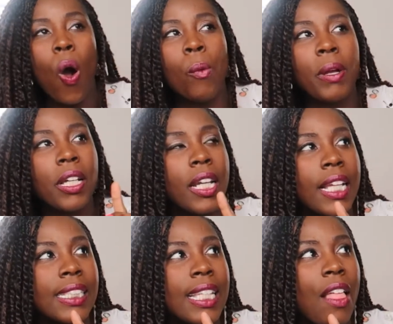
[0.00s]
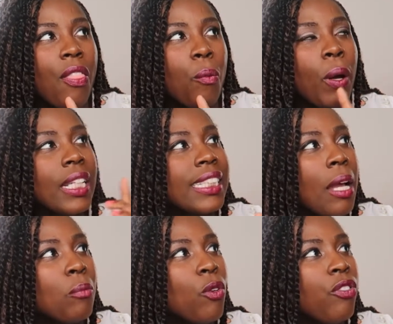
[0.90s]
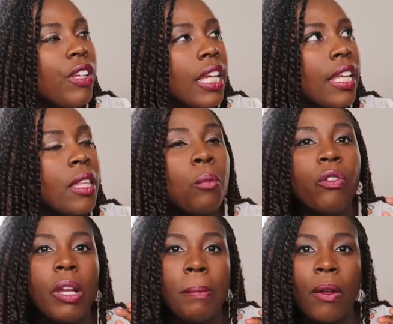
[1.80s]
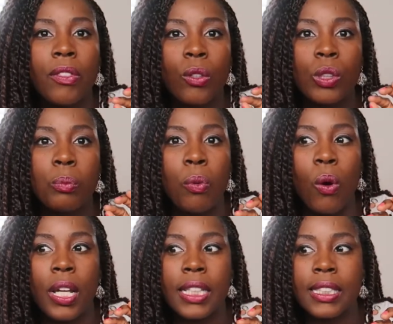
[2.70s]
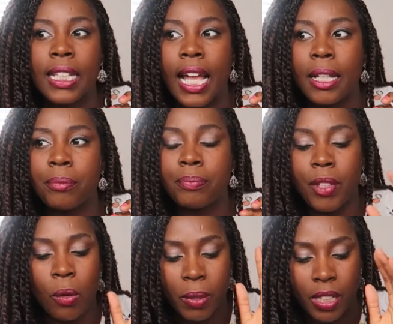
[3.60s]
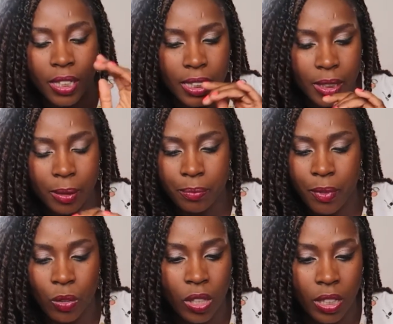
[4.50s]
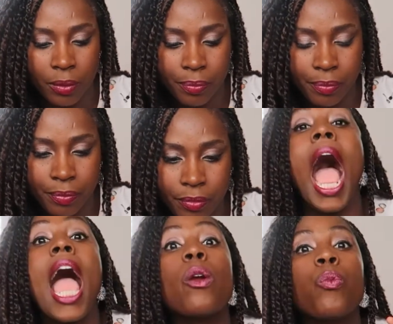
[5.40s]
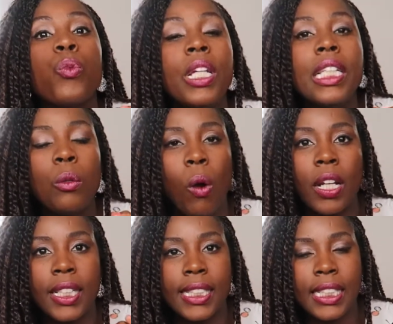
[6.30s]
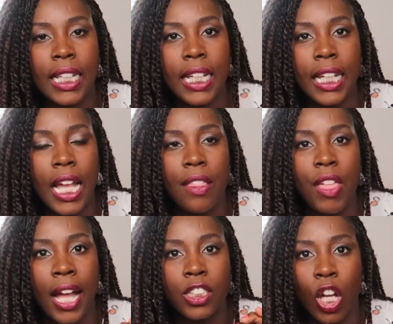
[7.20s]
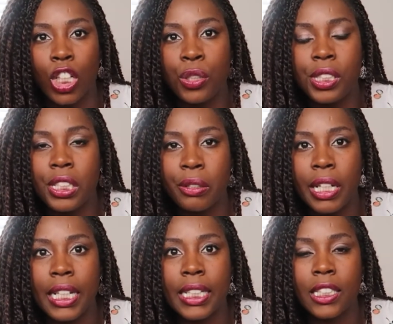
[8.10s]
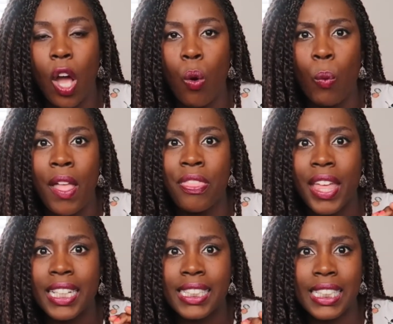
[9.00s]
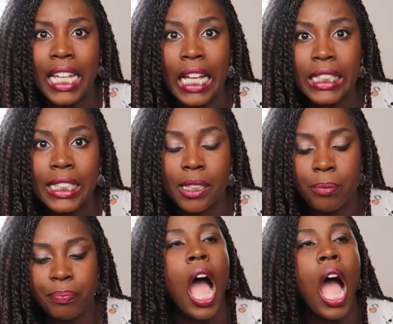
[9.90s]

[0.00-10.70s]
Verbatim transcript: Oh my goodness, what is that movie? The movie about those boys that, oh my goodness, hold on. I really wanna see that docu-series, When They See Us.